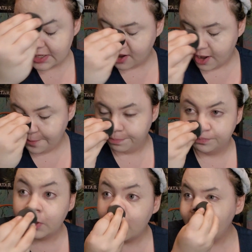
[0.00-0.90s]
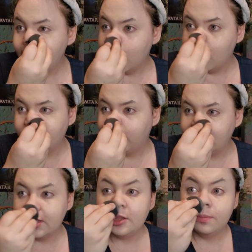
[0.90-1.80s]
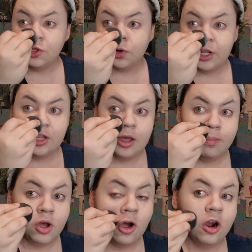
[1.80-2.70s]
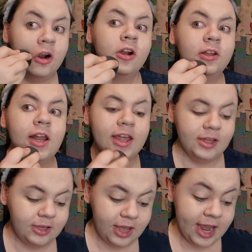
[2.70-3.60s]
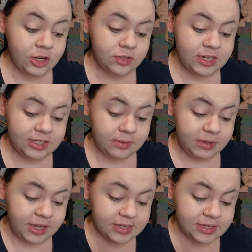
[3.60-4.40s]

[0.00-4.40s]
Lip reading: and the fact that the majority of them are, age restricted because,